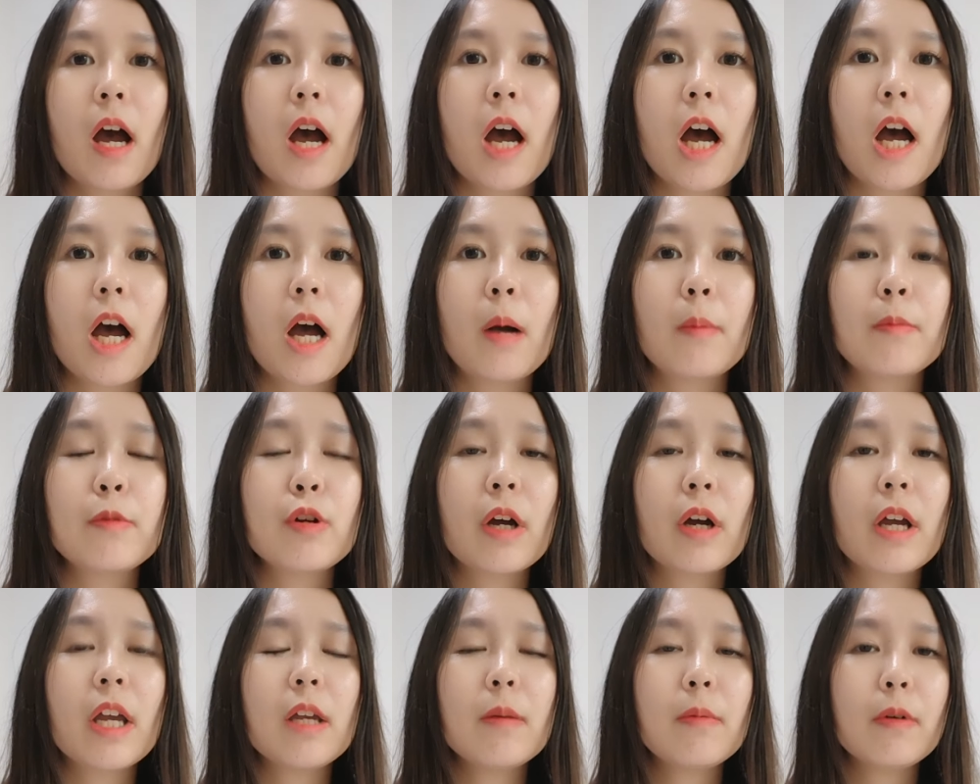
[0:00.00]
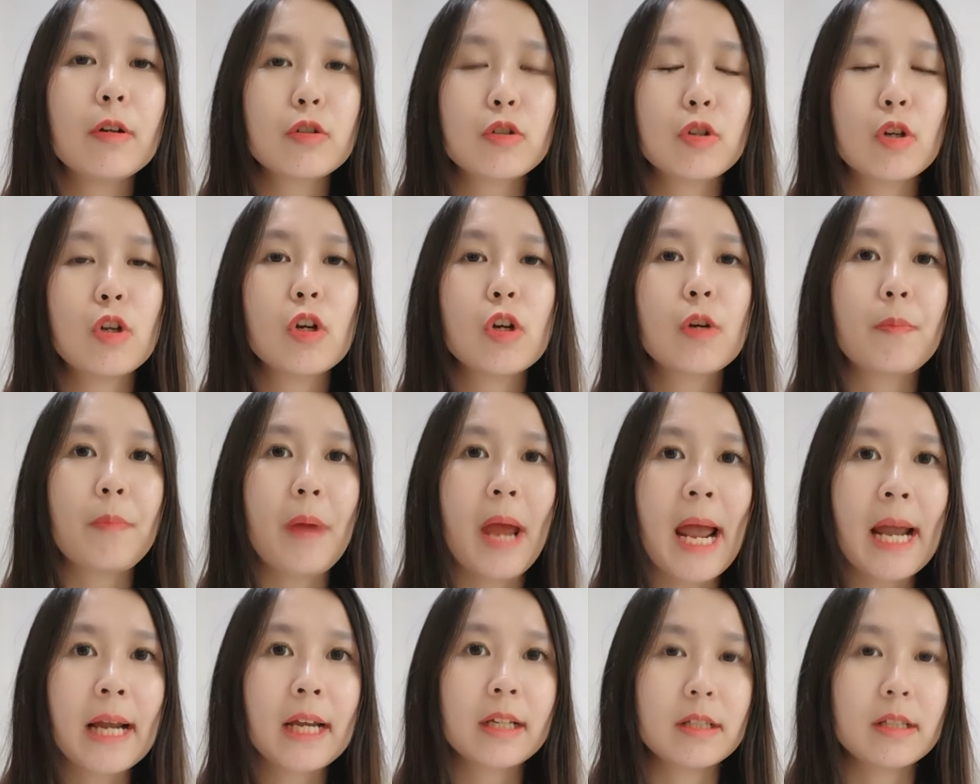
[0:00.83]
You are able to look
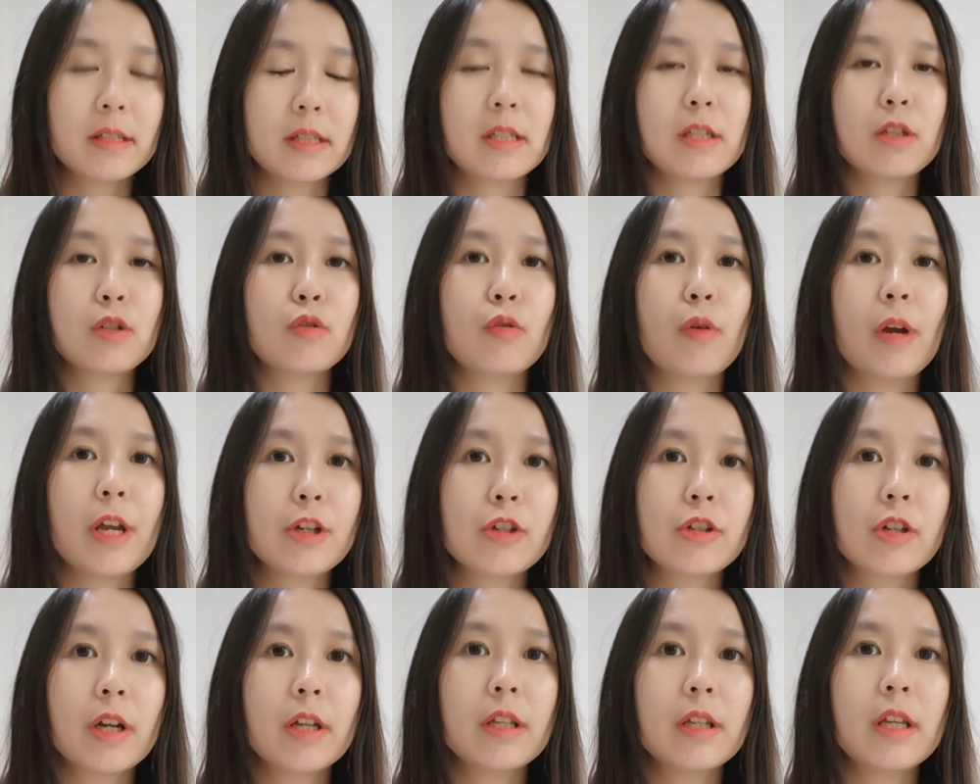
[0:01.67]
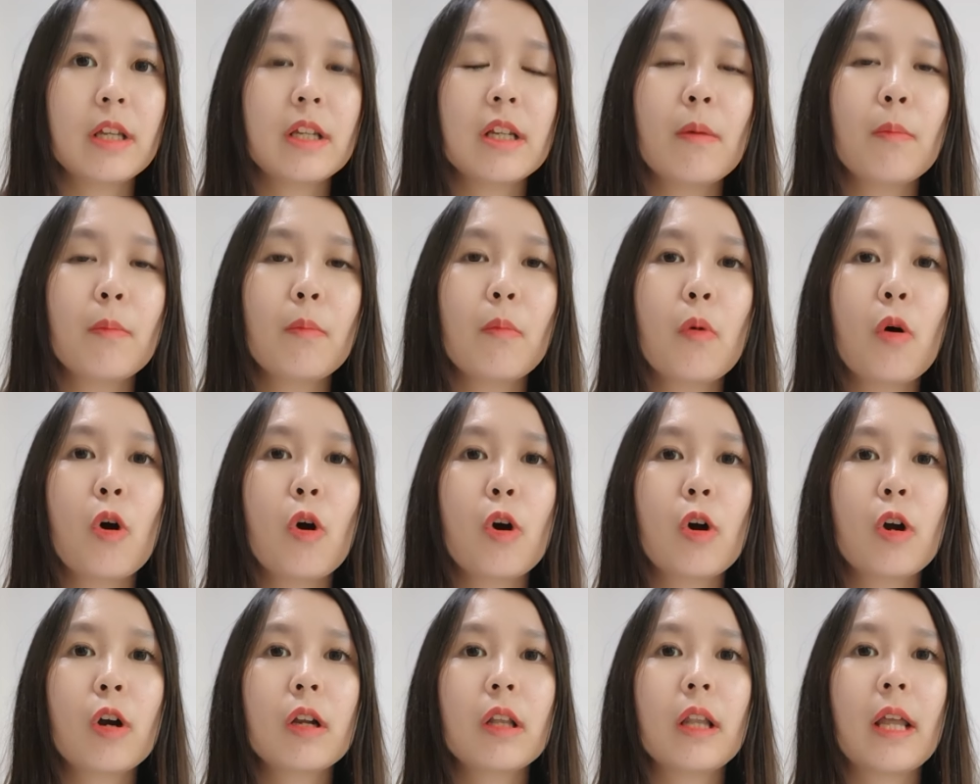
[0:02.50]
back at the situation in a
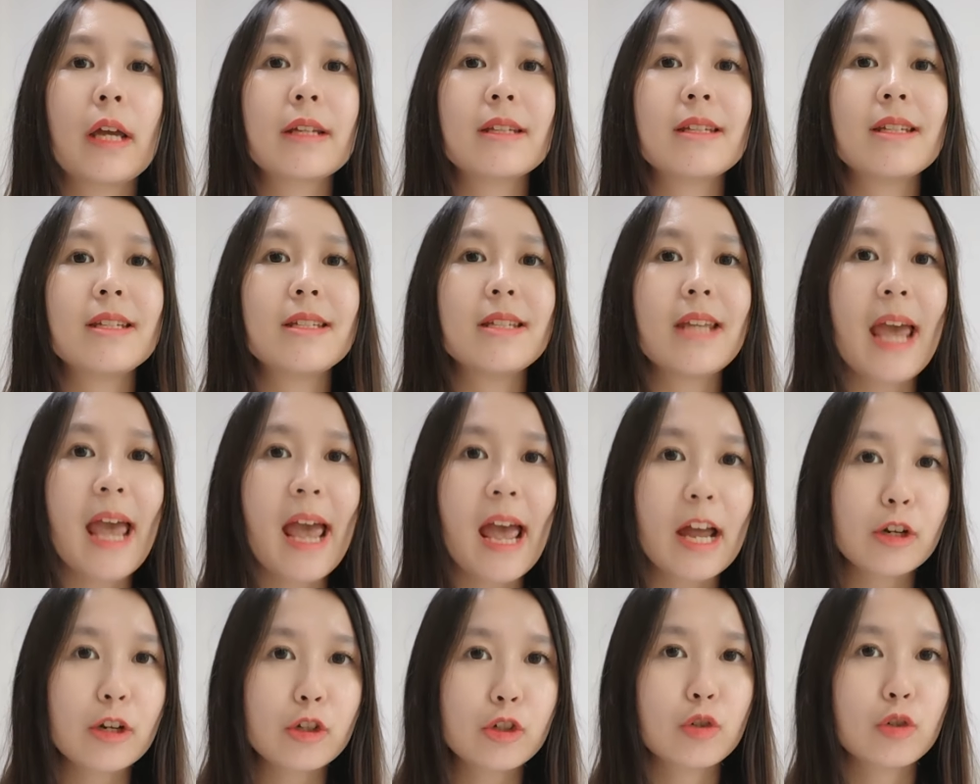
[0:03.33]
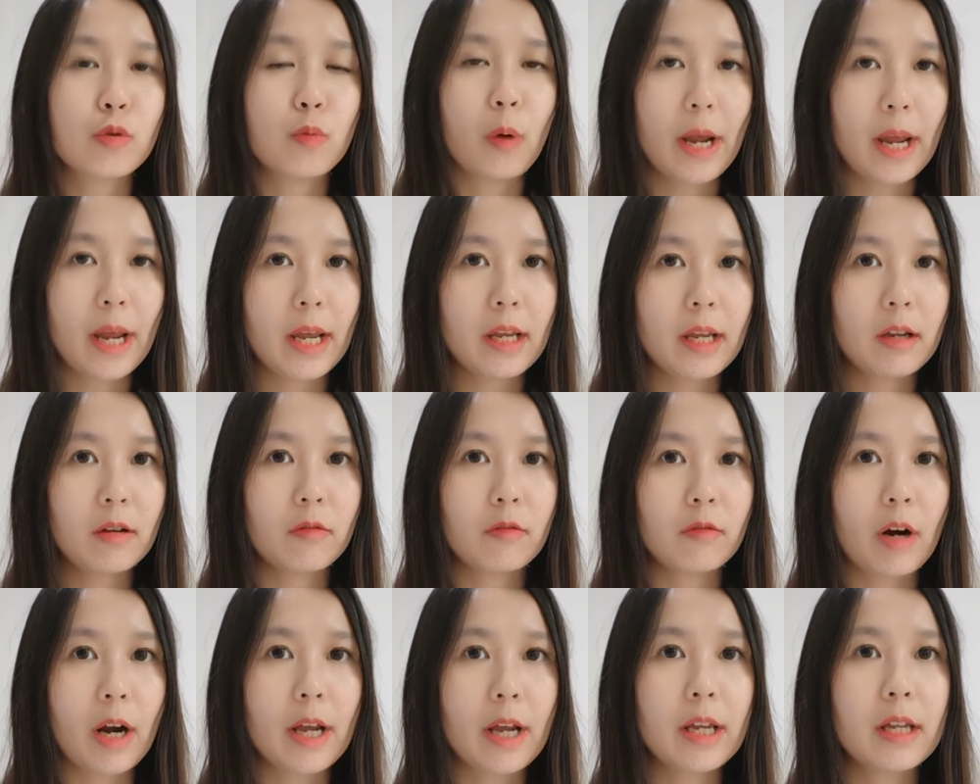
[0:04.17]
more like detached way,
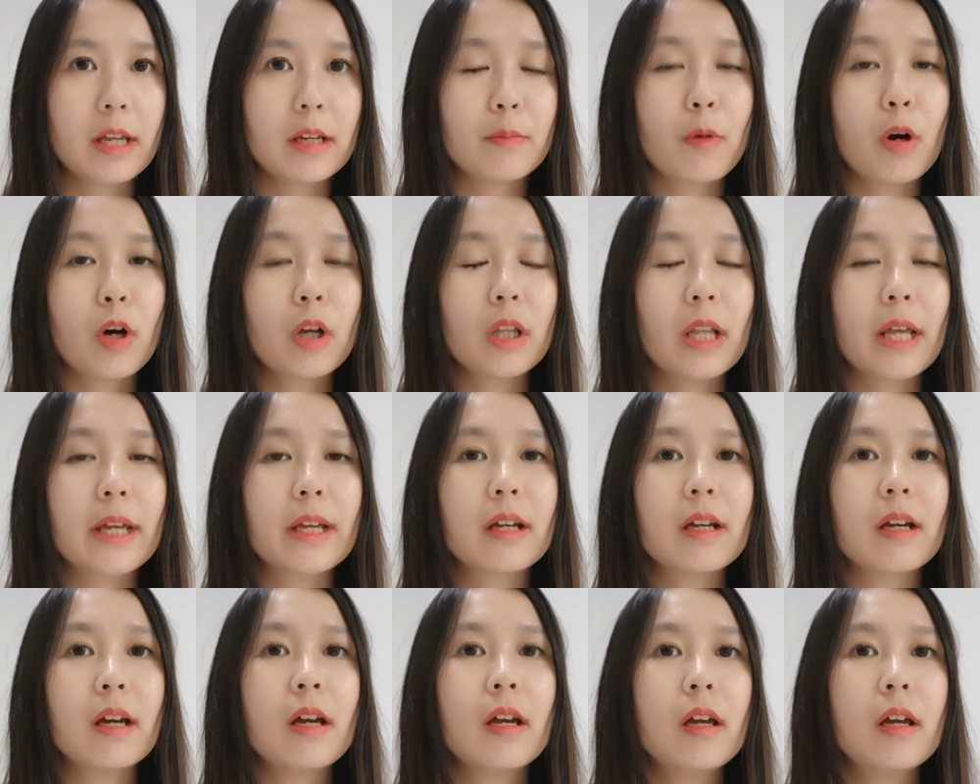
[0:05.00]
right, in a more like